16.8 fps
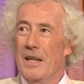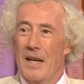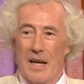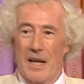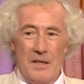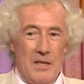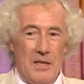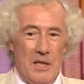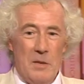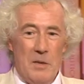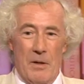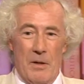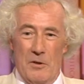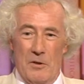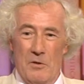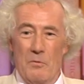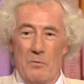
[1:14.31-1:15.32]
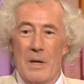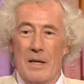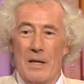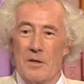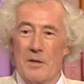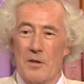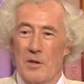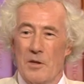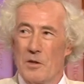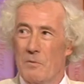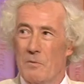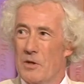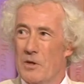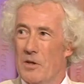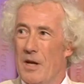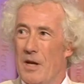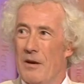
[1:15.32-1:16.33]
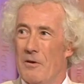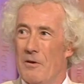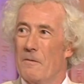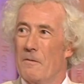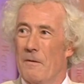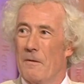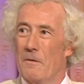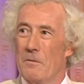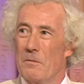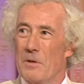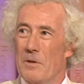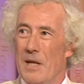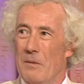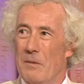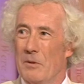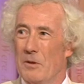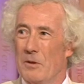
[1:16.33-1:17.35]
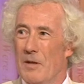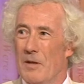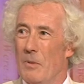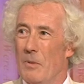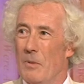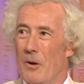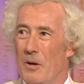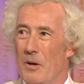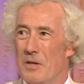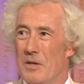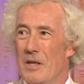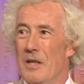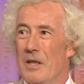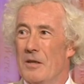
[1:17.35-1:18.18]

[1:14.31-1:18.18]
and exposed weaknesses which Henry V was able to exploit